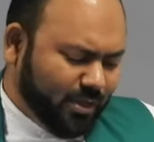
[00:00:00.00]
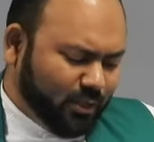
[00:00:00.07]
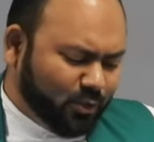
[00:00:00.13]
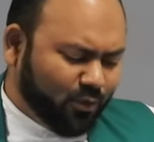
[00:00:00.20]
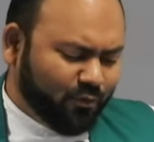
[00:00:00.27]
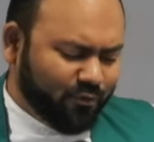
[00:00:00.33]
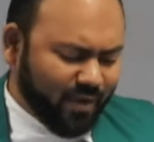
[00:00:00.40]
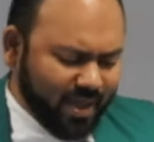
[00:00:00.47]

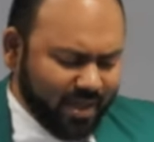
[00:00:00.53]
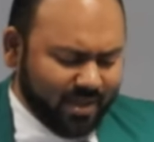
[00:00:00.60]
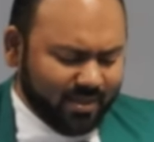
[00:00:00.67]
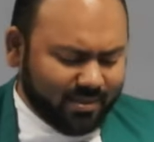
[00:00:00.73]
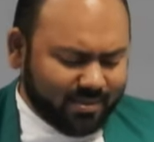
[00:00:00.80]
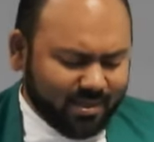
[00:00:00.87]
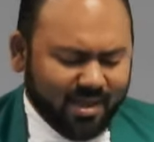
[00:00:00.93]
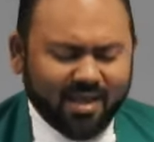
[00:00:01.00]
So
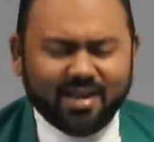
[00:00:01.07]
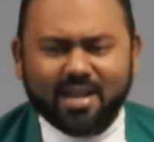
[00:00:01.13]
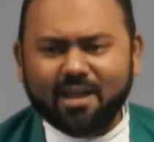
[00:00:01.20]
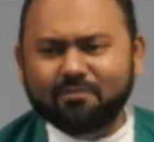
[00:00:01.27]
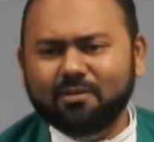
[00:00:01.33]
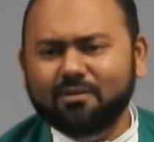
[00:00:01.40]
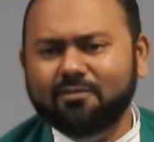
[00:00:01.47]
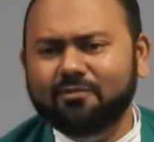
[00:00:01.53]
faith
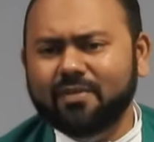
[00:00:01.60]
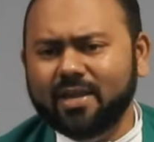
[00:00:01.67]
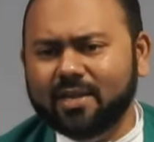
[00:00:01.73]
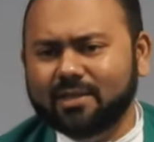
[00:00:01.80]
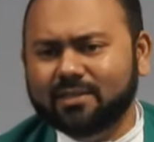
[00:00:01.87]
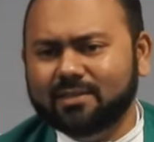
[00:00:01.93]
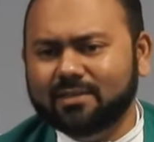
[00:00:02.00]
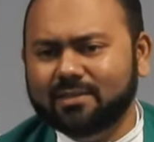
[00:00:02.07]
never
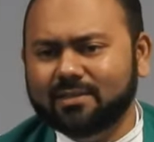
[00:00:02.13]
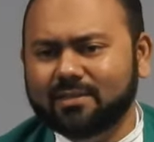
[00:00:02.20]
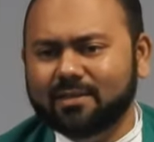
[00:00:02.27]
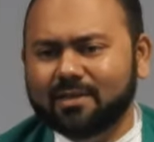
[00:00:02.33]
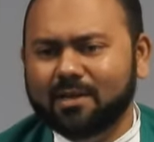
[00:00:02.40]
fears.